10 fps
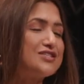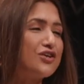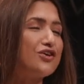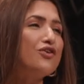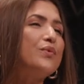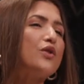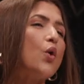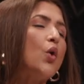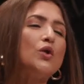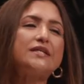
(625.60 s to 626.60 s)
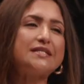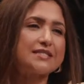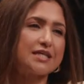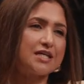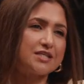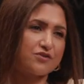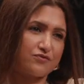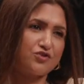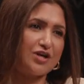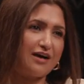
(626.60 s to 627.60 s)
So, you know, with all these years
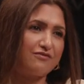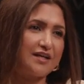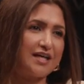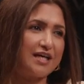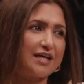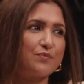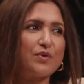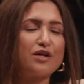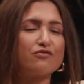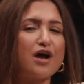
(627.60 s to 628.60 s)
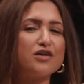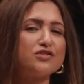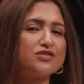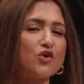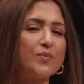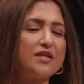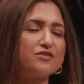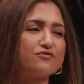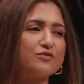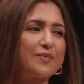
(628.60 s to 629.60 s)
of traveling and being around so many
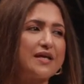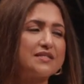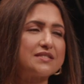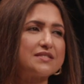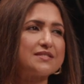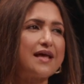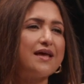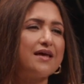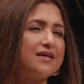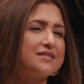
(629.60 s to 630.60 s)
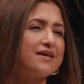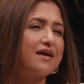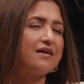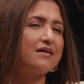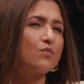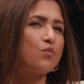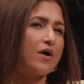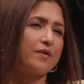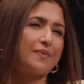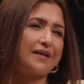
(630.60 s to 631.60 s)
different places, is there
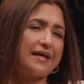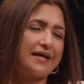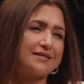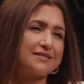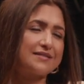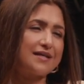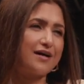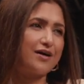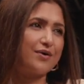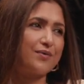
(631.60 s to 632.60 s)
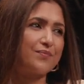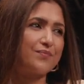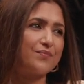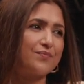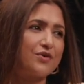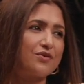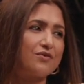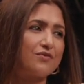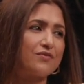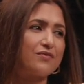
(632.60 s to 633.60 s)
one place, you
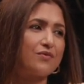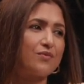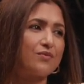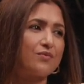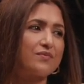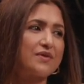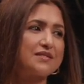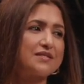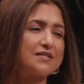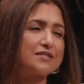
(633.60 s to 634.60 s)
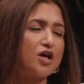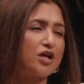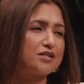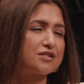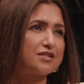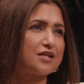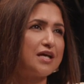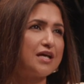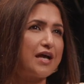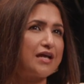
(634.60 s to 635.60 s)
know, that has not
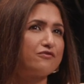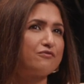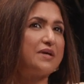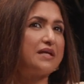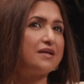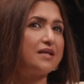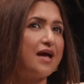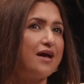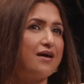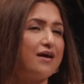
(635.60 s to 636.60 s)
kind of been